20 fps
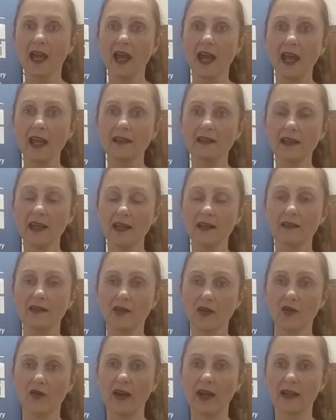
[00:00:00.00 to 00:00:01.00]
and
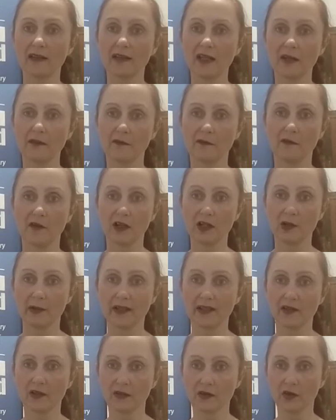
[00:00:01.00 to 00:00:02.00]
interact and follow
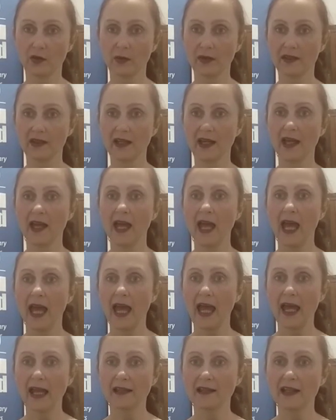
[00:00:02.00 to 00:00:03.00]
us on Twitter
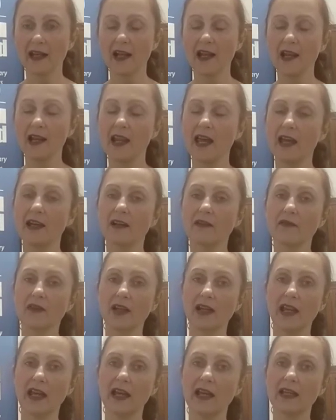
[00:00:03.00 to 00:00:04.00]
at Lay of the
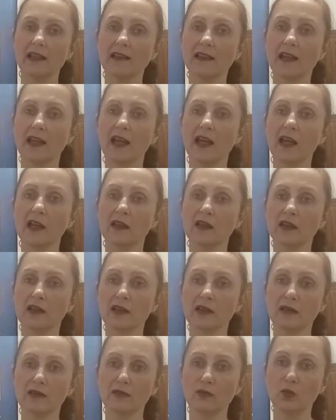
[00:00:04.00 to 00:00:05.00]
Land
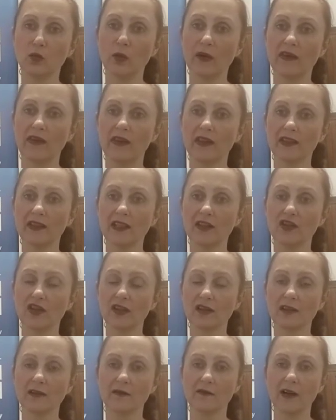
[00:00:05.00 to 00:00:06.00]
with the
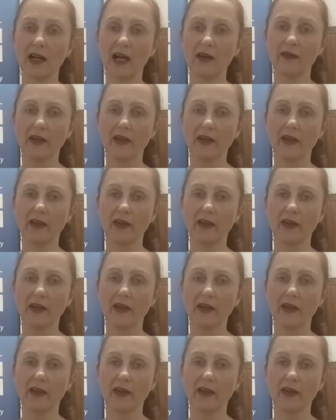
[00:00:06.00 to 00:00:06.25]
digit 5.